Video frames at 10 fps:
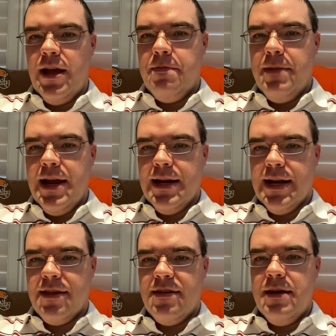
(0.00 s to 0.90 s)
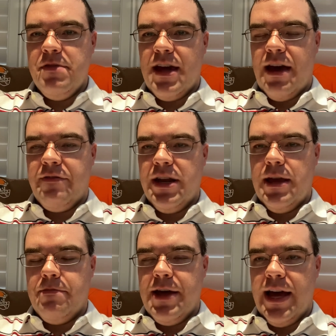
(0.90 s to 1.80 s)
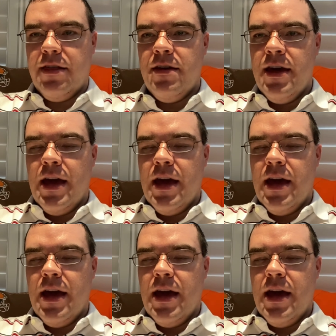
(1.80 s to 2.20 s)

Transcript: it may not seem to have any impact.